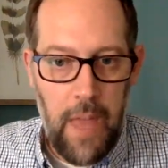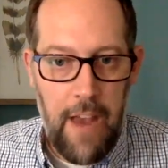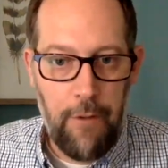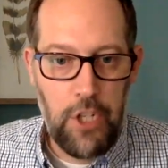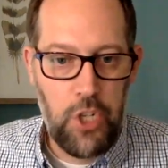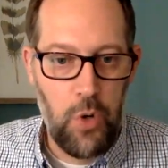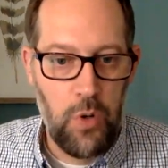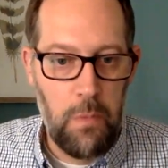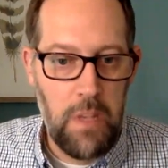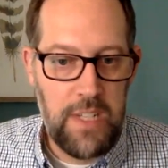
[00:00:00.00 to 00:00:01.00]
Every
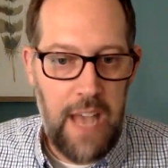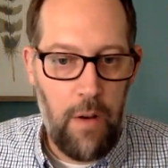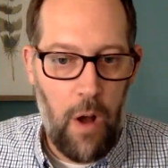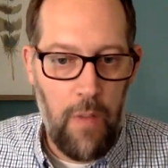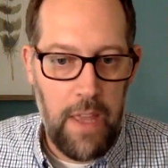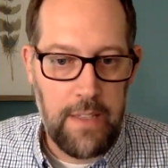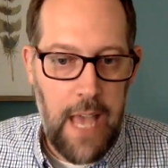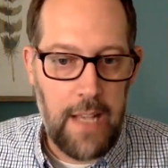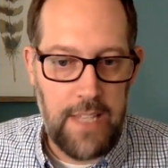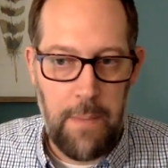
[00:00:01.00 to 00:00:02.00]
student missed out on the
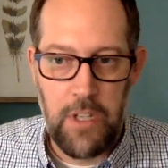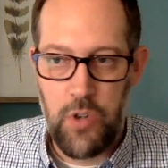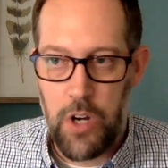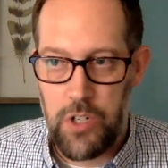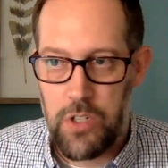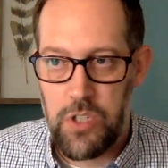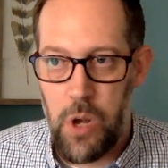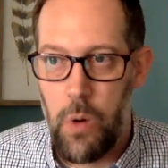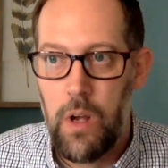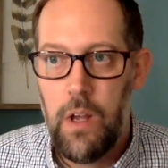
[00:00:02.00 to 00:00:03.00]
exact same instruction.
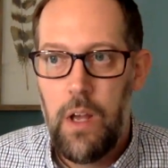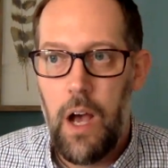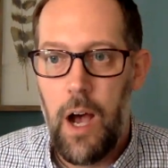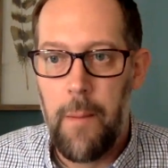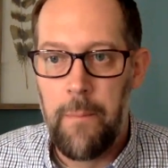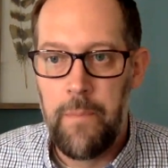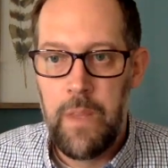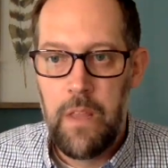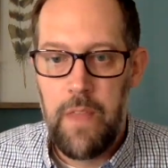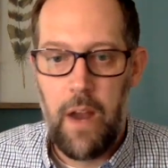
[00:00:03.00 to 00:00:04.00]
So
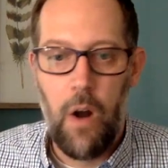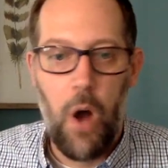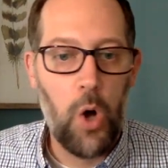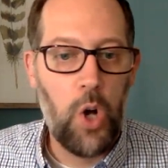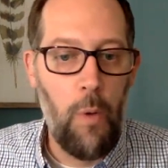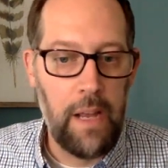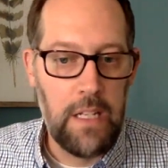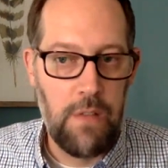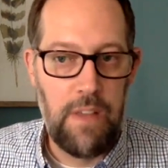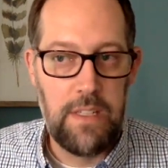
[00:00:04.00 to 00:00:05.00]
they are all going
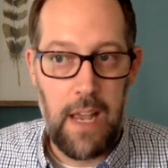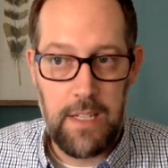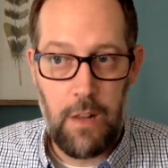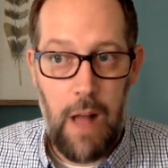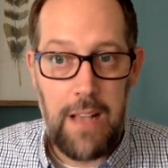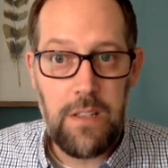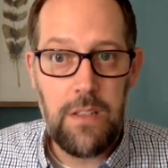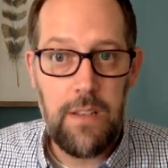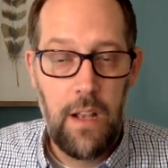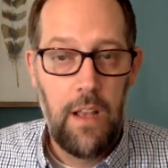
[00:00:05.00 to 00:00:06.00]
into these next
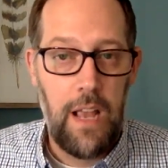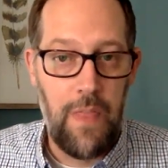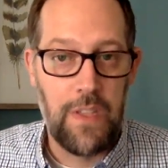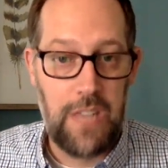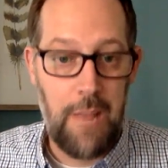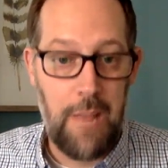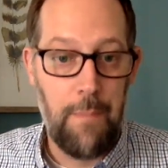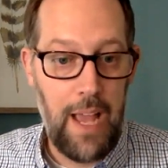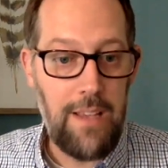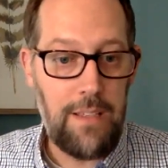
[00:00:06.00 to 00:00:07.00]
classes in the same
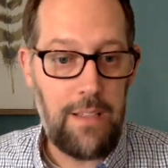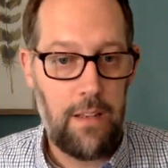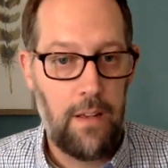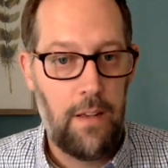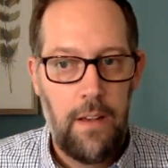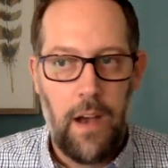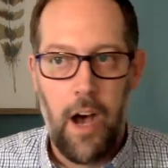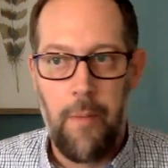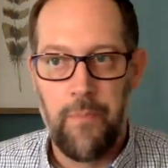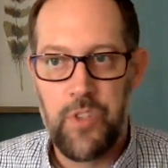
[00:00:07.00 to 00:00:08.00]
place.
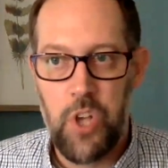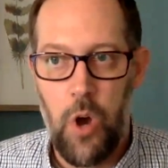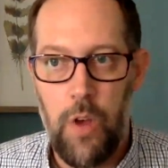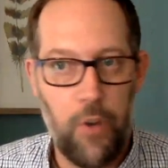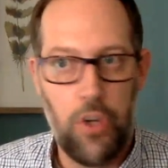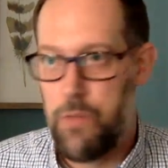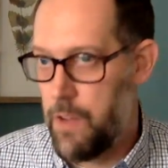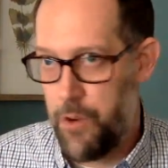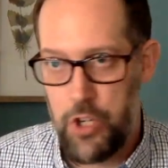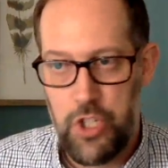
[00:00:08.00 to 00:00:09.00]
So
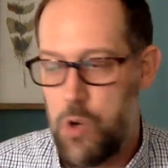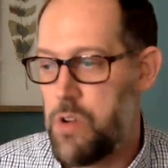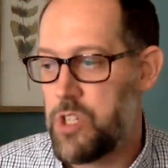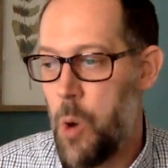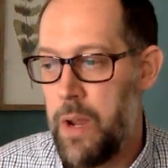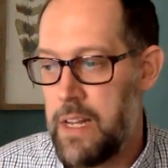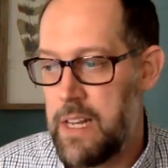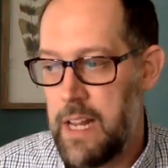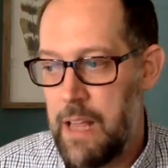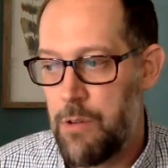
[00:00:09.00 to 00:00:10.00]
if your student is going
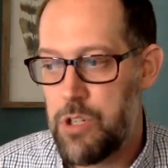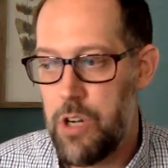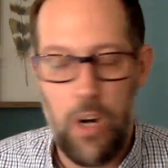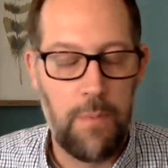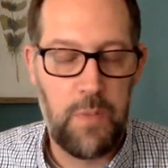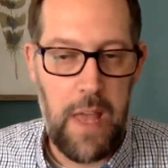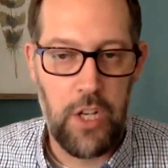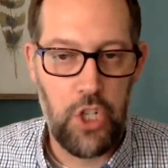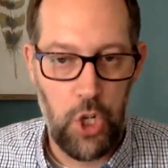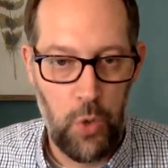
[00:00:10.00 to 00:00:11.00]
into English or
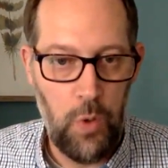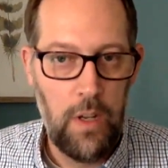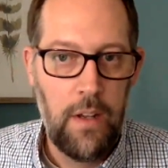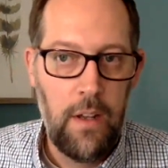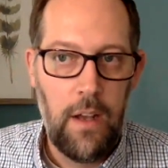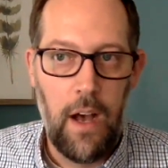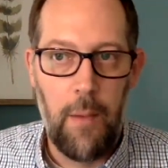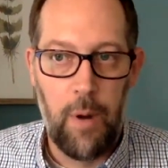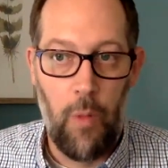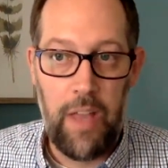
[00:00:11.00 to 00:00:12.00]
Spanish 2,
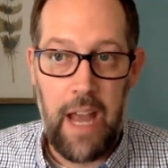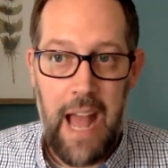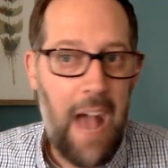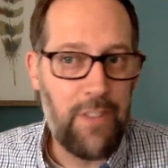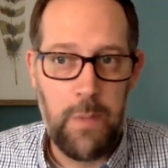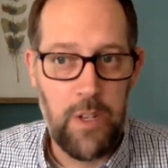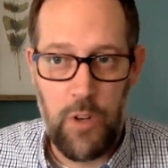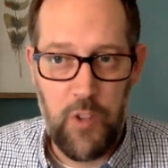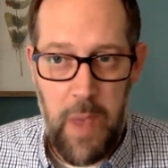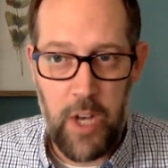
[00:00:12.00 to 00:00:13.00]
but only got a half semester
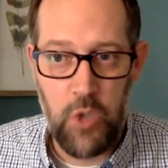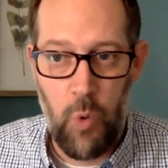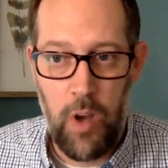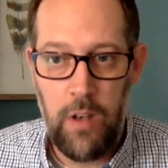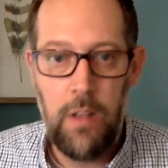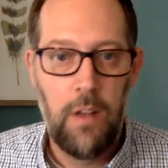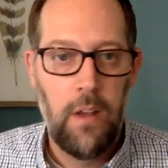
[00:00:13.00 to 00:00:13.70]
of Spanish 1,